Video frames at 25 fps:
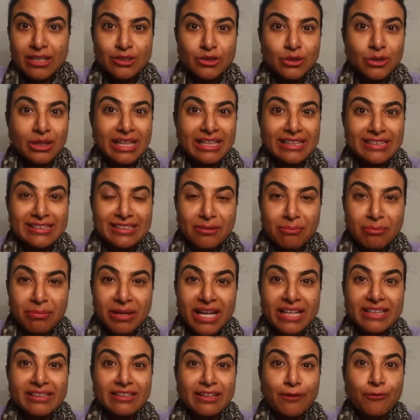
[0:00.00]
so
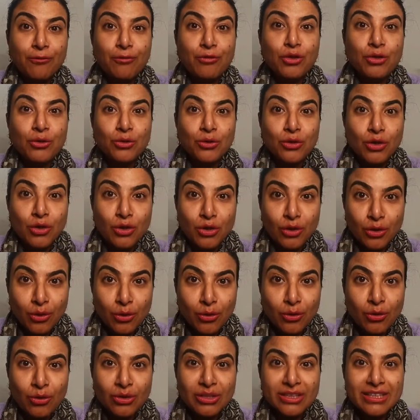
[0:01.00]
elizabeth if you
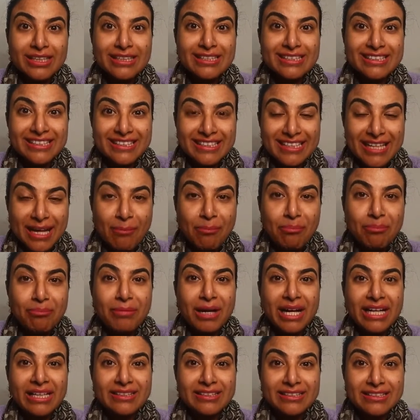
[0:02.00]
know the step
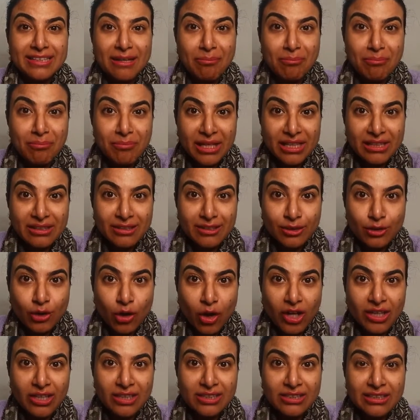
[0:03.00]
by step
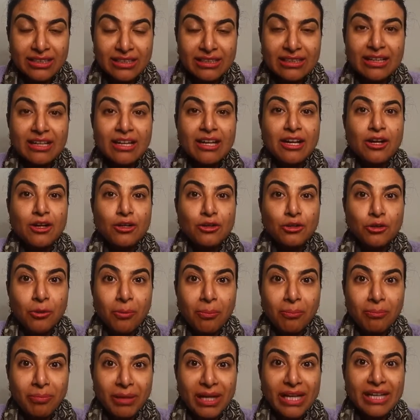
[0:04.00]
methodology
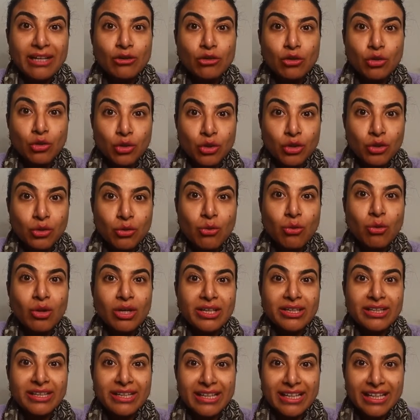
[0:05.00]
to pick good
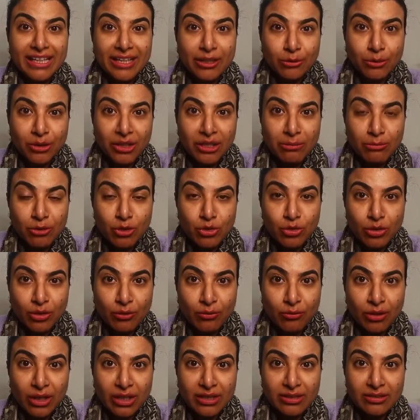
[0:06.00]
quality equity
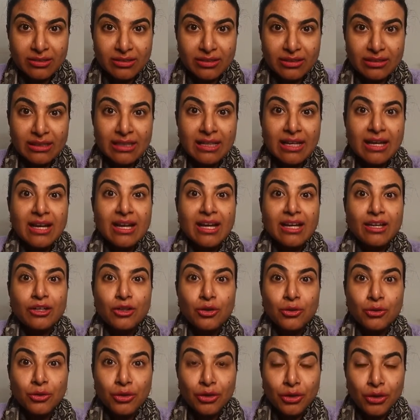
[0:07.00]
mutual funds
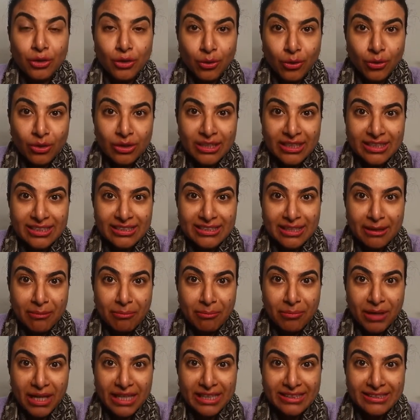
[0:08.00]
you know the
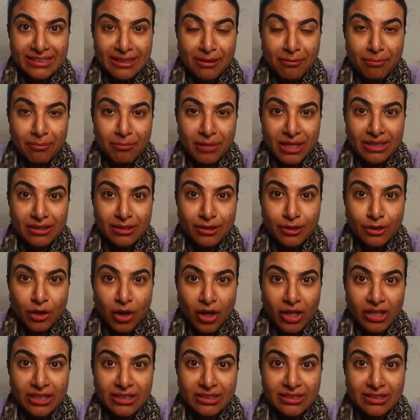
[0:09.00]
step by step
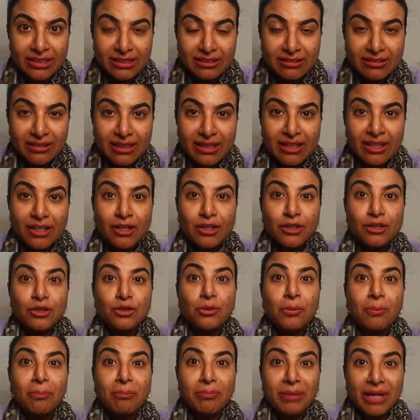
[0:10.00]
methodology
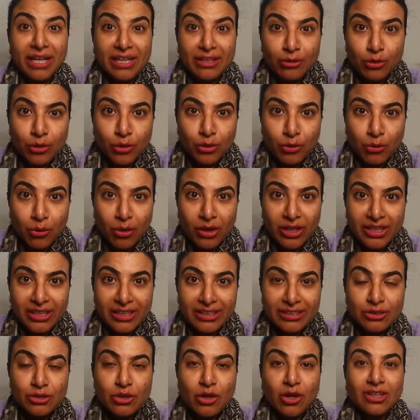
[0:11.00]
to pick good
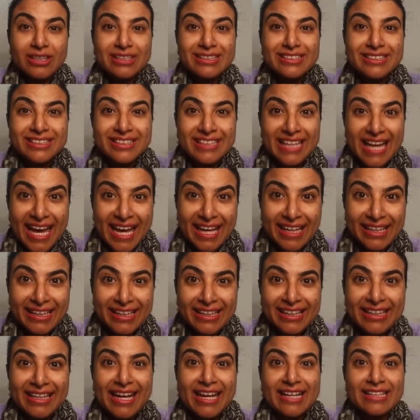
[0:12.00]
quality stocks
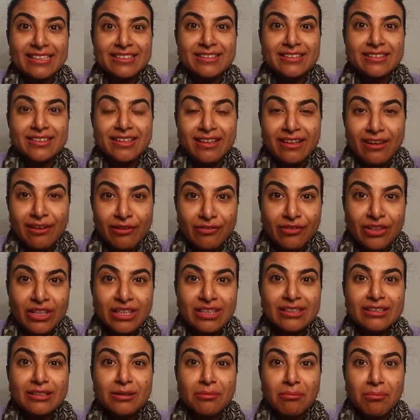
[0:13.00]
then yes
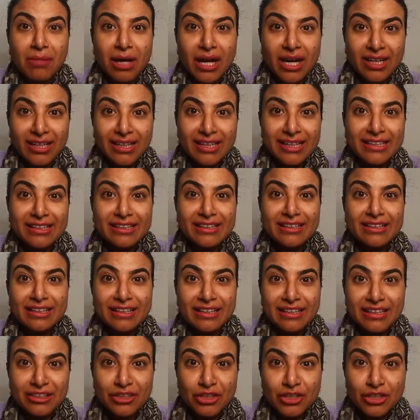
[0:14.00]
given the market
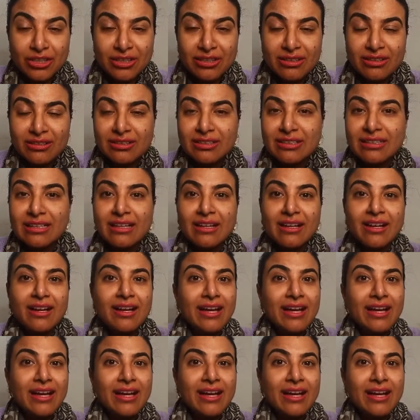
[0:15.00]
conditions